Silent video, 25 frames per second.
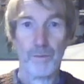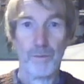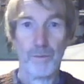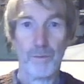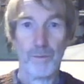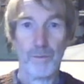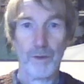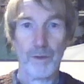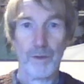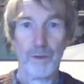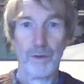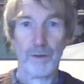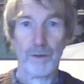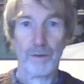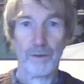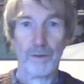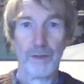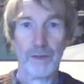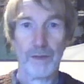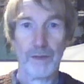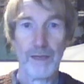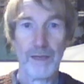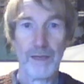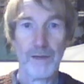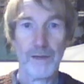
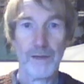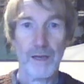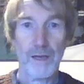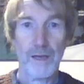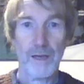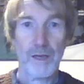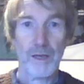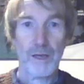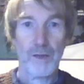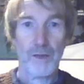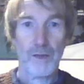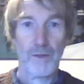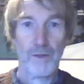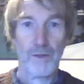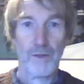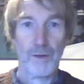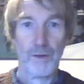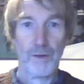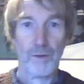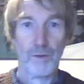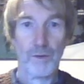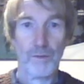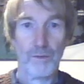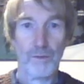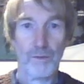Okay, so
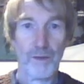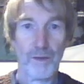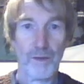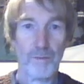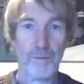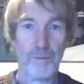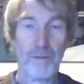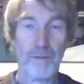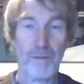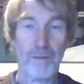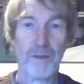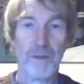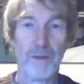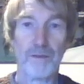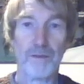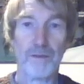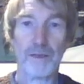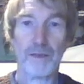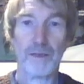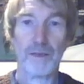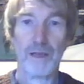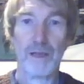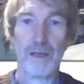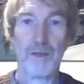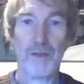that's massively
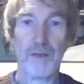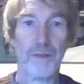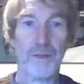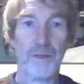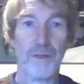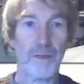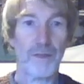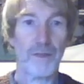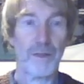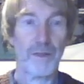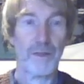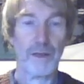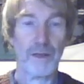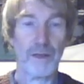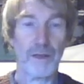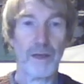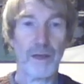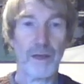less than the